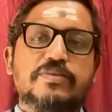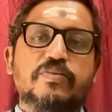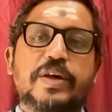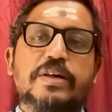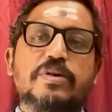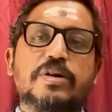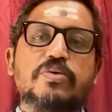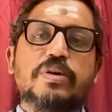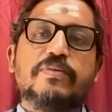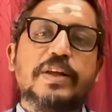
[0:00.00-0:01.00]
when you are
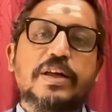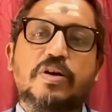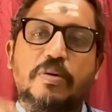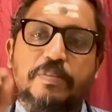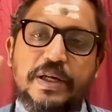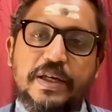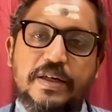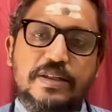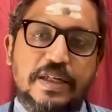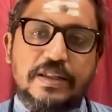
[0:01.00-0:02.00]
doing very
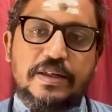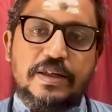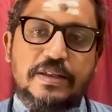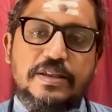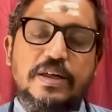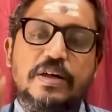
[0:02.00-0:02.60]
complicated sadhanas,